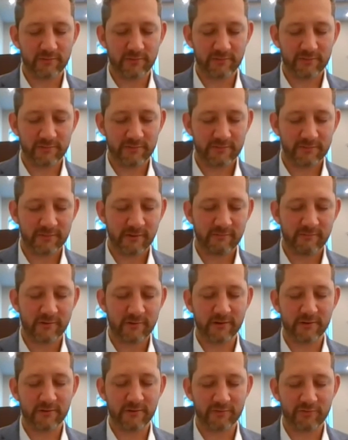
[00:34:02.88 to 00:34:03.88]
Kodesh. I want
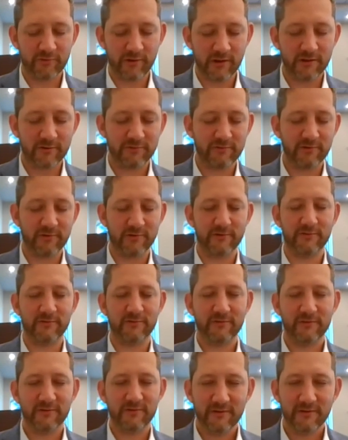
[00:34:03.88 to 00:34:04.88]
to go to Shabbos Kodesh.